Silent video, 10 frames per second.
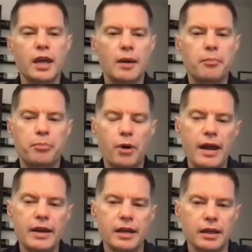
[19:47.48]
at
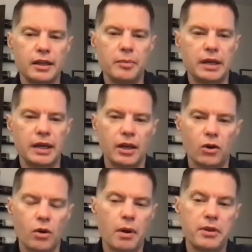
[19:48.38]
branding in the beginning
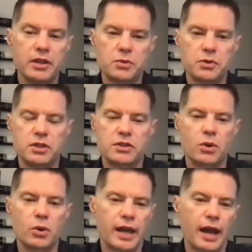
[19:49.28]
or maybe this was just an
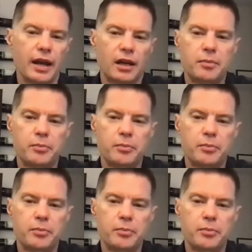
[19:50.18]
organic